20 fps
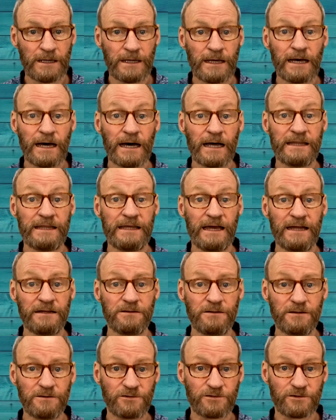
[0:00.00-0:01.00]
At the end
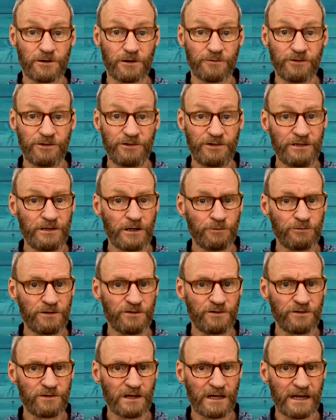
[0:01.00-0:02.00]
of the service, he
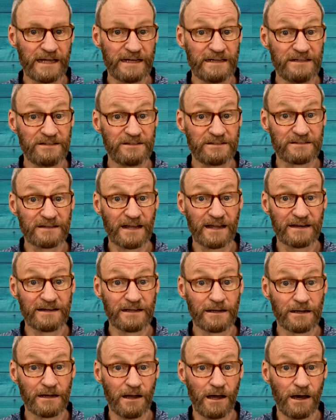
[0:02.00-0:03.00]
noticed a lady
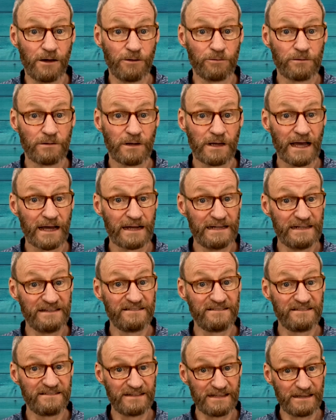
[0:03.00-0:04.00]
standing alone and
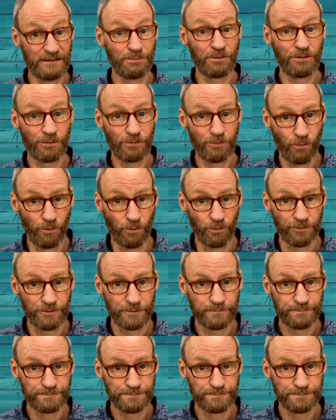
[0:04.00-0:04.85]
in deep thought.